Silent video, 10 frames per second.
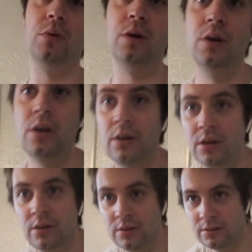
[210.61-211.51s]
Another
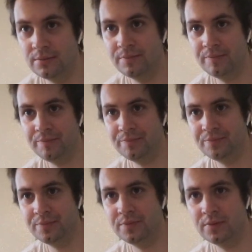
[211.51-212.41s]
little dining room
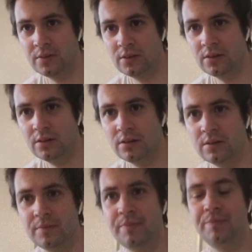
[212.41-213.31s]
here.
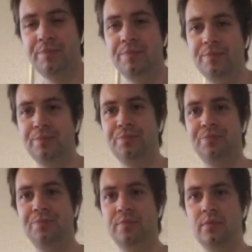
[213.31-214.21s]
This is the
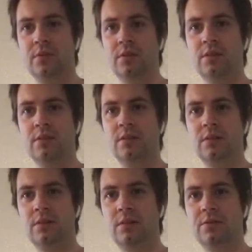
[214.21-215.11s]
bedroom.
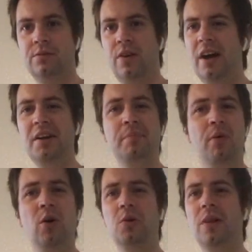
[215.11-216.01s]

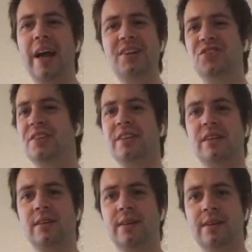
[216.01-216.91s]
Fireball Legend.